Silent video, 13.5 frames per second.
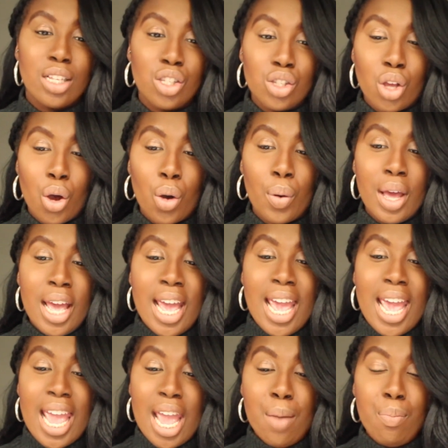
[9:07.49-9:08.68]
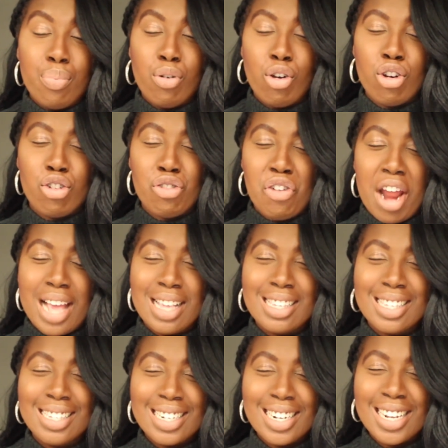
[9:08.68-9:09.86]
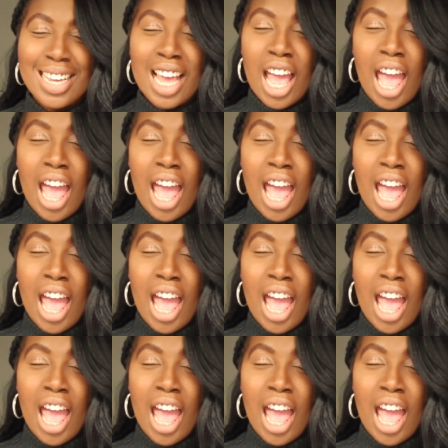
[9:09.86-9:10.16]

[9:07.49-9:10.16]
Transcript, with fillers: and so it progressed